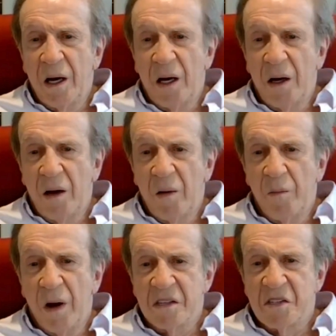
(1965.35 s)

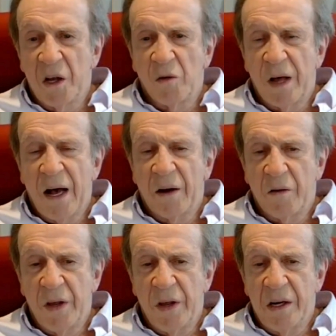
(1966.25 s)
myself
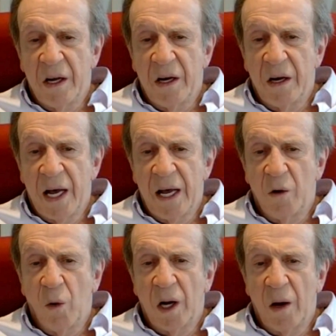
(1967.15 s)
out of it
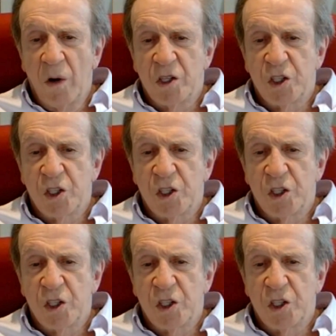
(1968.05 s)
at all.